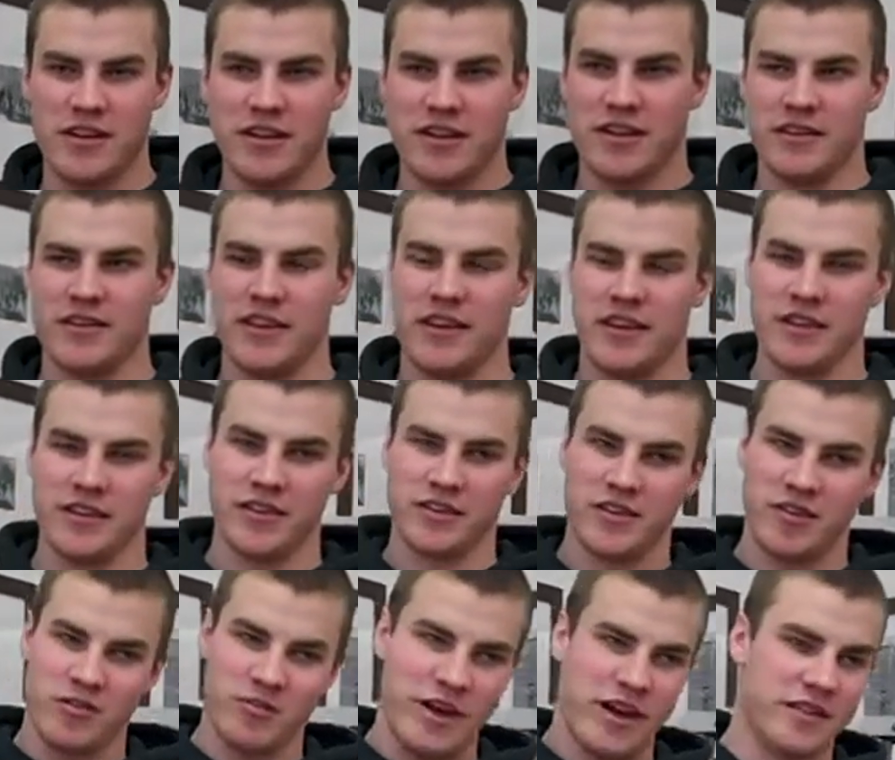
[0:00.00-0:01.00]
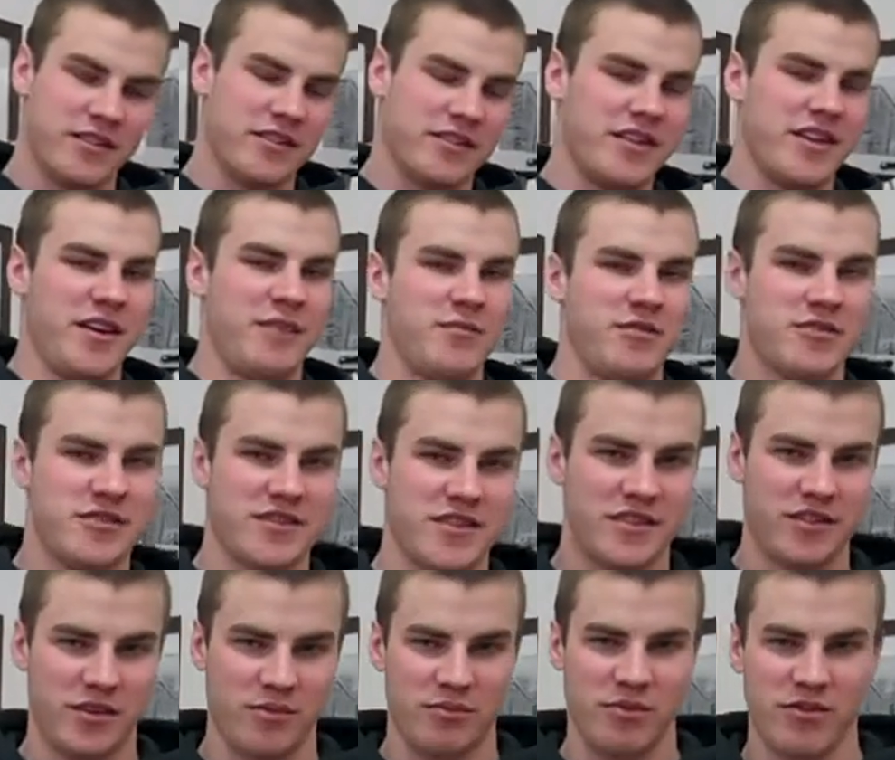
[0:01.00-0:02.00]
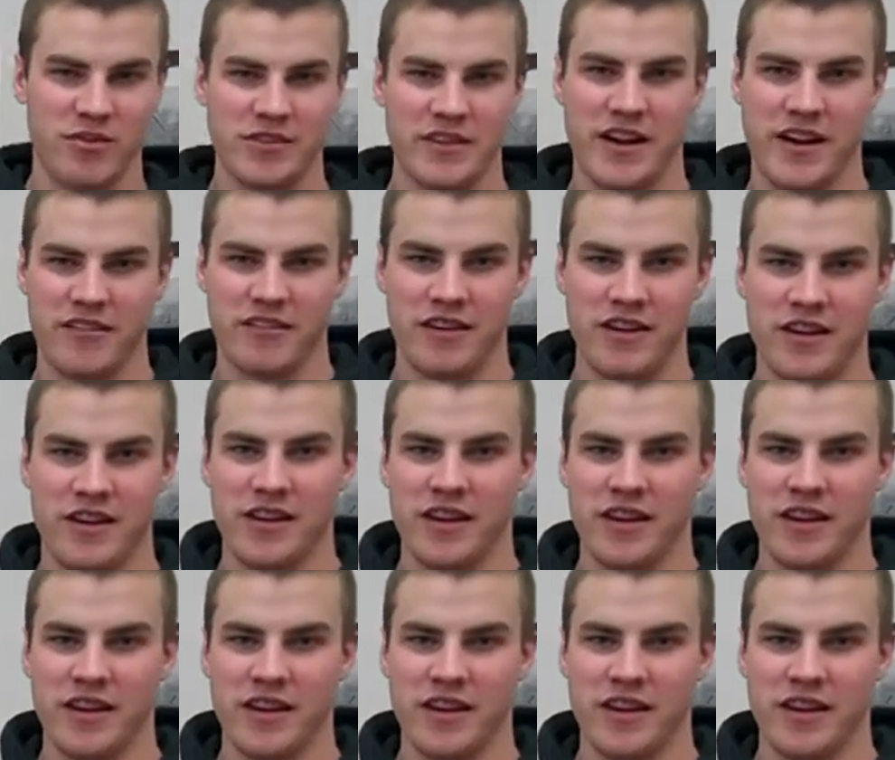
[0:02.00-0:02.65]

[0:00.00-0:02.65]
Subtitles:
and then go back to the table, set their bowl down,